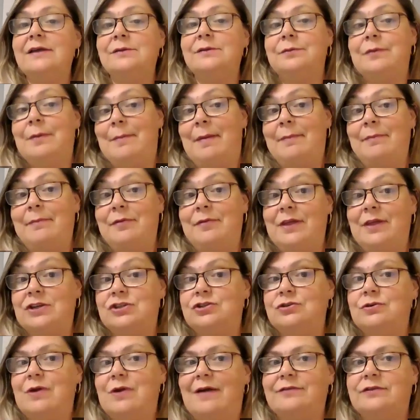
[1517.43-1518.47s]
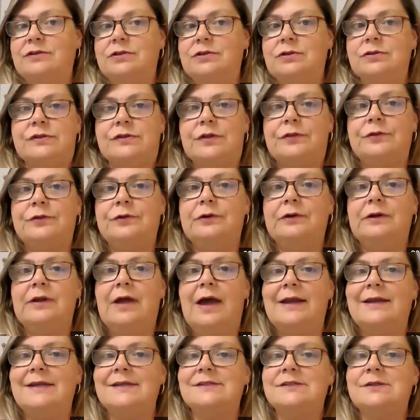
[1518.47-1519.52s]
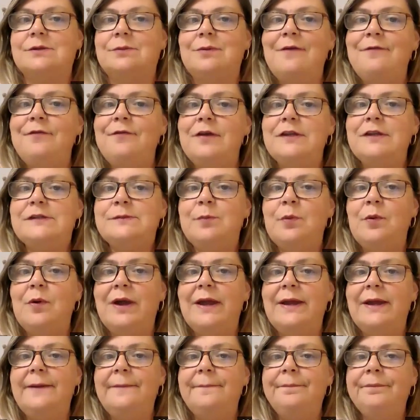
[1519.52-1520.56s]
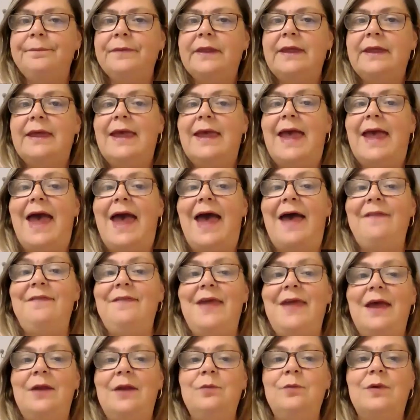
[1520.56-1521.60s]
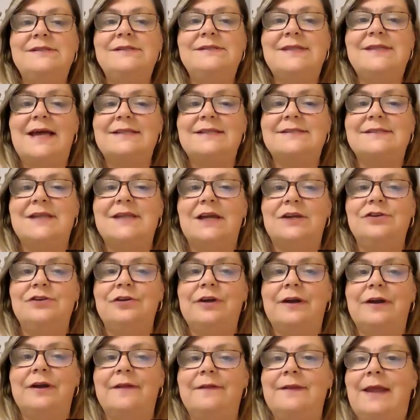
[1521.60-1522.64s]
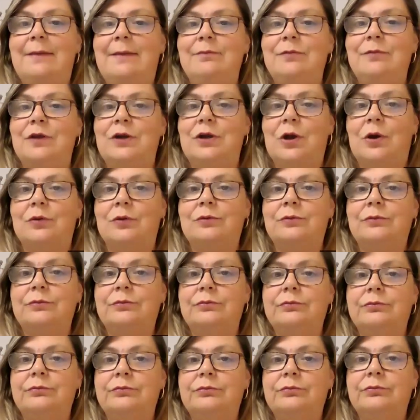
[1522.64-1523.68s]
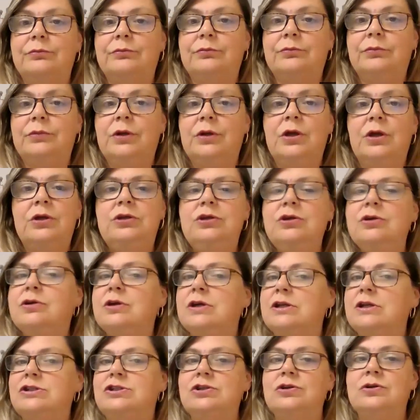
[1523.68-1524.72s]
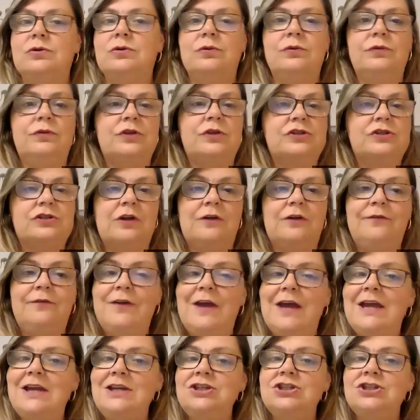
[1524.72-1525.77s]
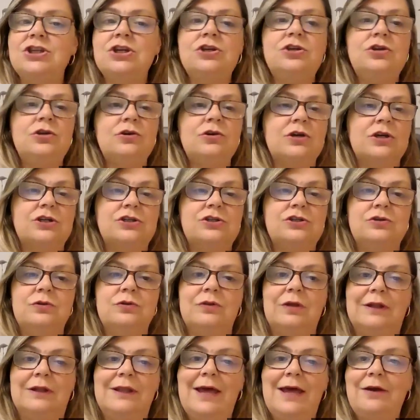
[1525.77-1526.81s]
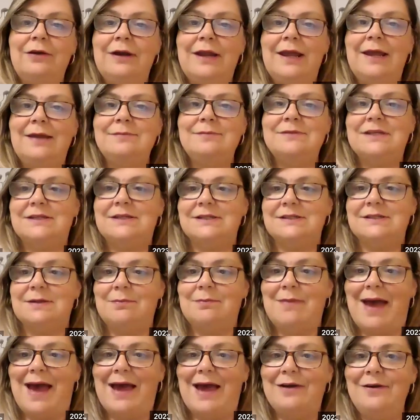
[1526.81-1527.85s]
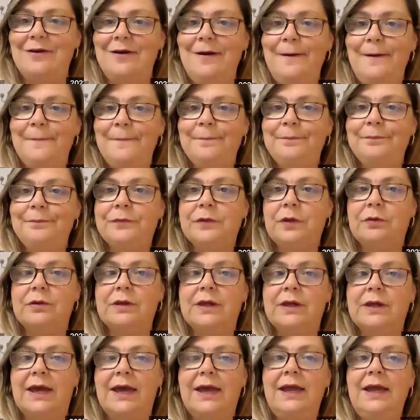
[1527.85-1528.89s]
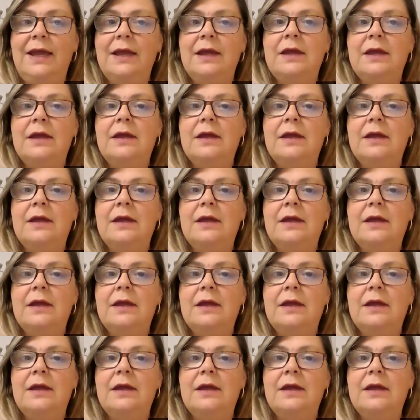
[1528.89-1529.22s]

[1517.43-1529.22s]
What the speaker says: Remember that you have to use the third line as the reference point. And then once that's done, you're going to name the note. You can do the solfège, you can do the letter names, it doesn't matter, okay?